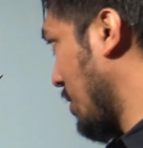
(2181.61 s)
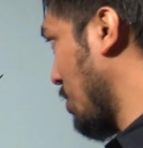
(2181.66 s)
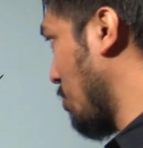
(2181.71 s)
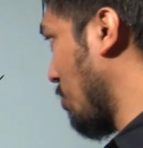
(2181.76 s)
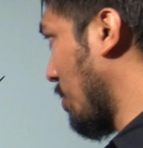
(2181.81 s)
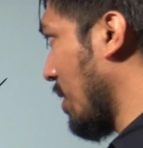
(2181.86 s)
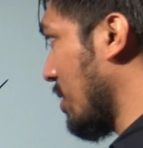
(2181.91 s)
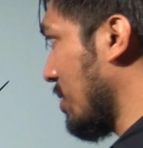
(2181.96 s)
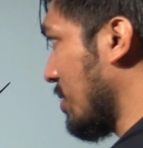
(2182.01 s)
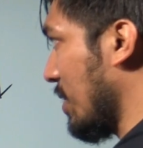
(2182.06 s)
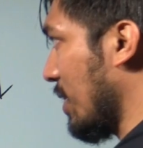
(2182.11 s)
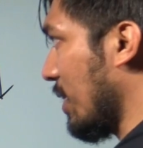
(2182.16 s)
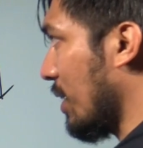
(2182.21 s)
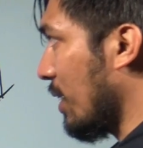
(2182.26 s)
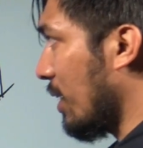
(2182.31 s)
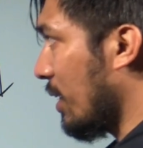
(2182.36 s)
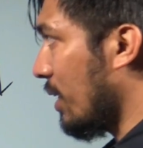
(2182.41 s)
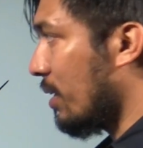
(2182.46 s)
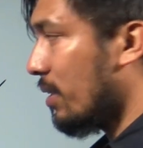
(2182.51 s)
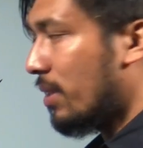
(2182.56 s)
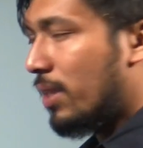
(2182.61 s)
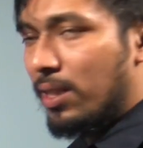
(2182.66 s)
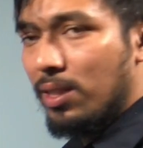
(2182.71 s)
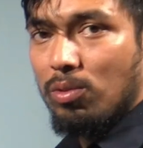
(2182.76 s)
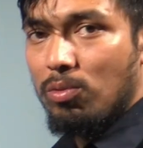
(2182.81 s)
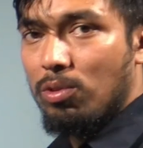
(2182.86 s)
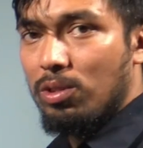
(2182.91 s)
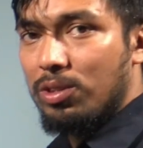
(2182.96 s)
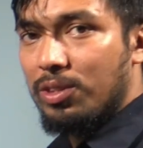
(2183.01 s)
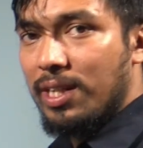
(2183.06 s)
you can segregate the
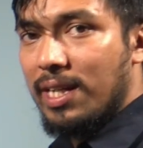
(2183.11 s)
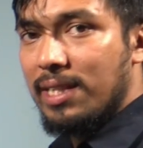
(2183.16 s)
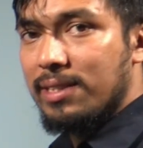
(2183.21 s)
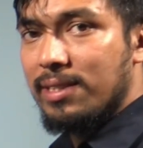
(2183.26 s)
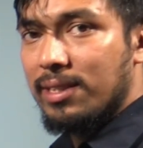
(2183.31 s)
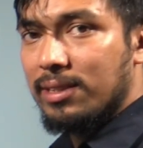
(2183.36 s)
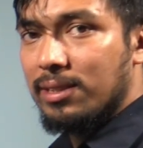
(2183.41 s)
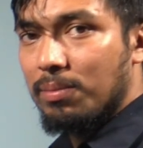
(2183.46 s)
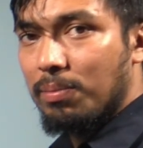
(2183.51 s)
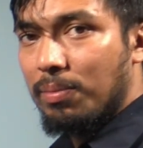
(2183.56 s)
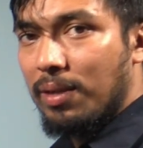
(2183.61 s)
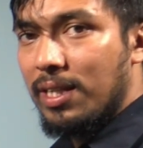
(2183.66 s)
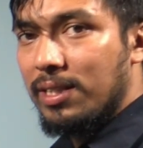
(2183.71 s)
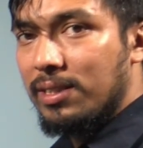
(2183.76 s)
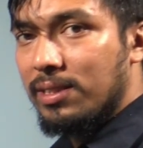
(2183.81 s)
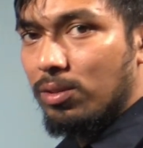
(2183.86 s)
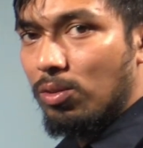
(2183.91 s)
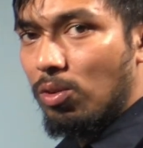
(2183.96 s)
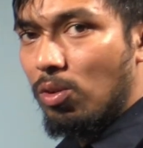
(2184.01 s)
whole transaction price